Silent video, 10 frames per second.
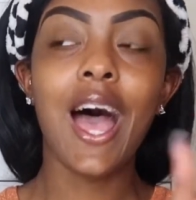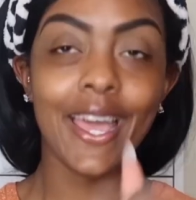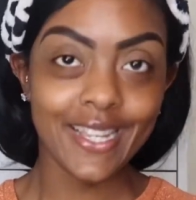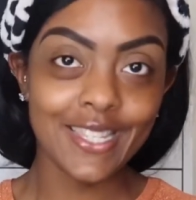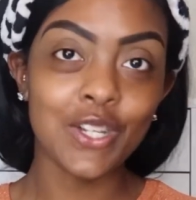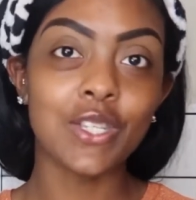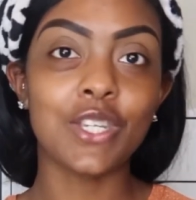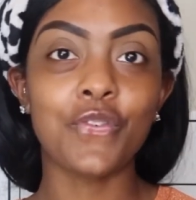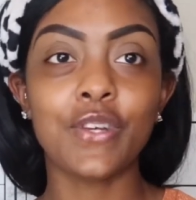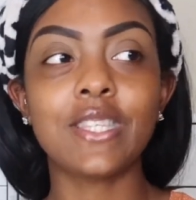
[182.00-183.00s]
I could tell the
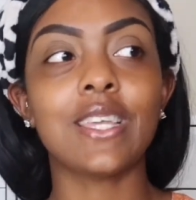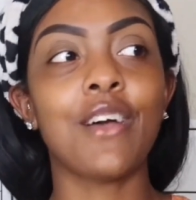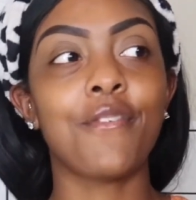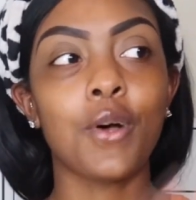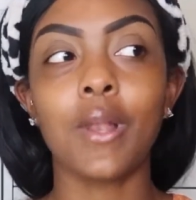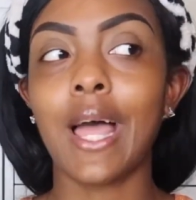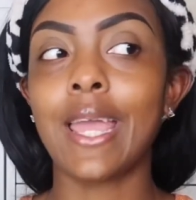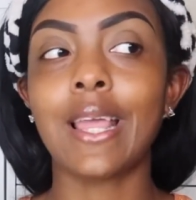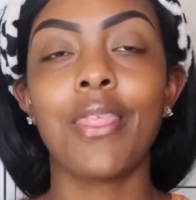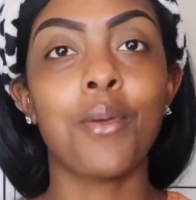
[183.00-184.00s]
difference. I felt
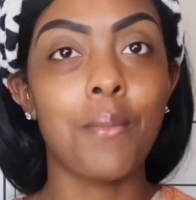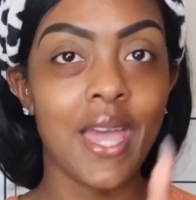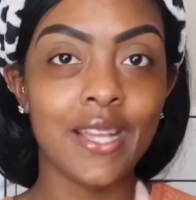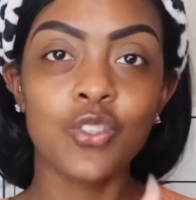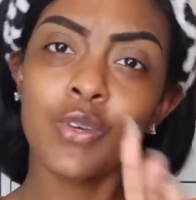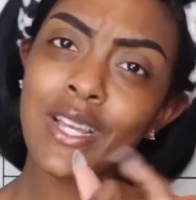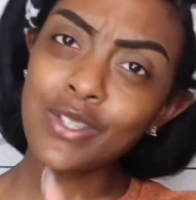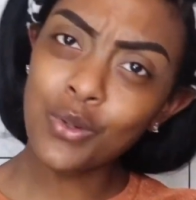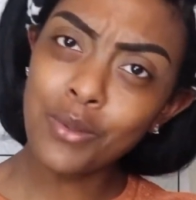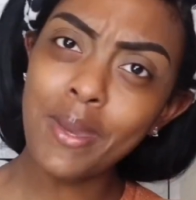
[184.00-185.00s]
like the mask. You guys
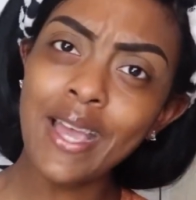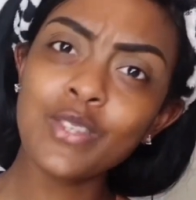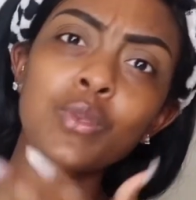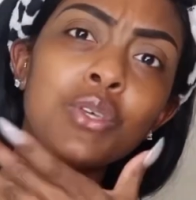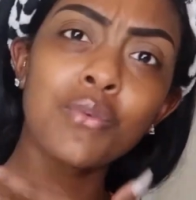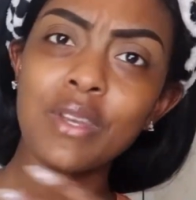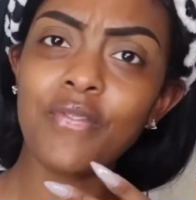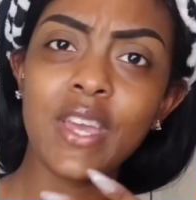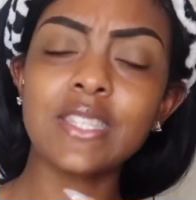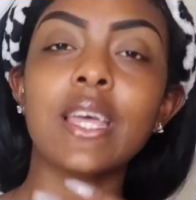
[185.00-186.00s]
know the mask with the green
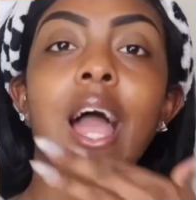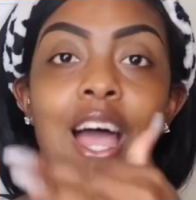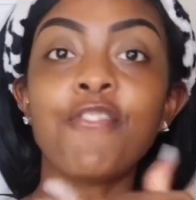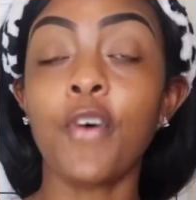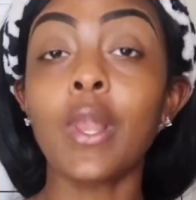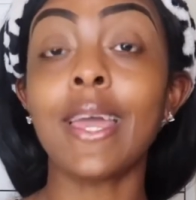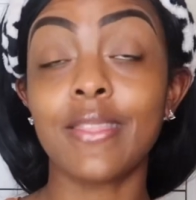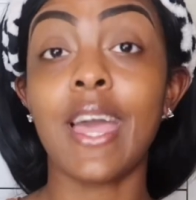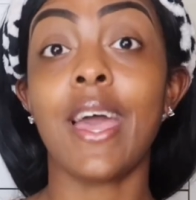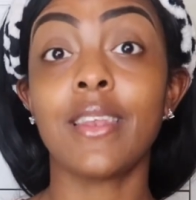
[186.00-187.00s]
face? Like, I felt
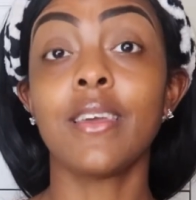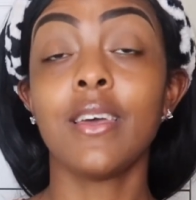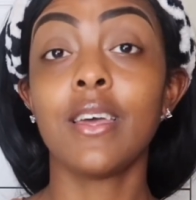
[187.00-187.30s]
like that.